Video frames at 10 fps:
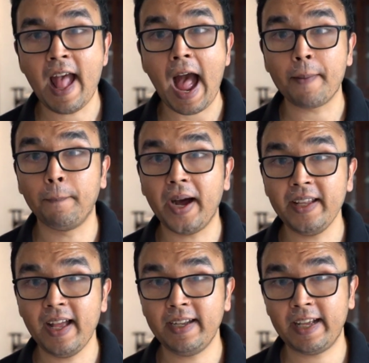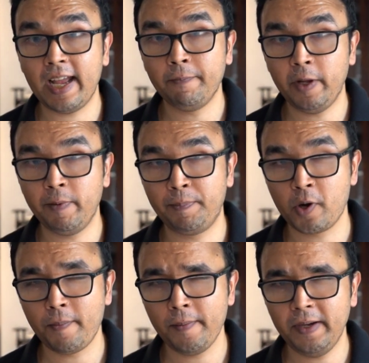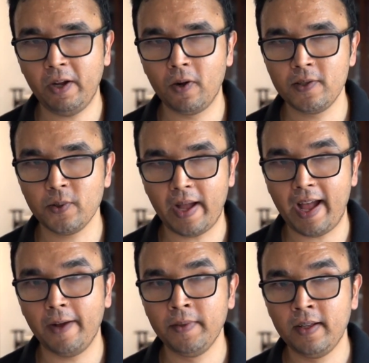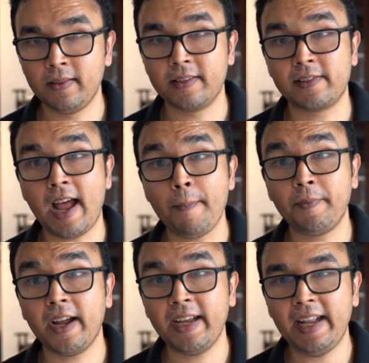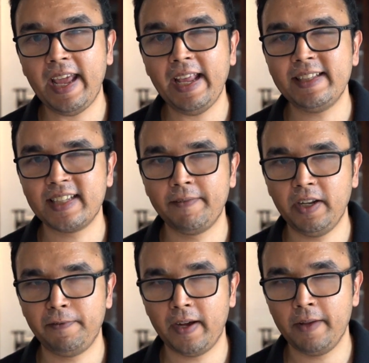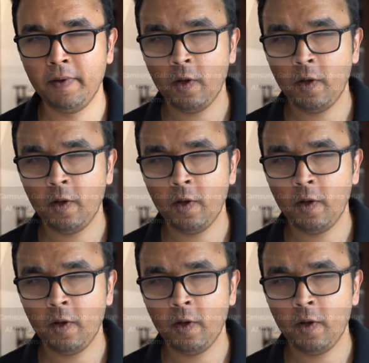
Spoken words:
And by that time, we will probably also have the Snapdragon 875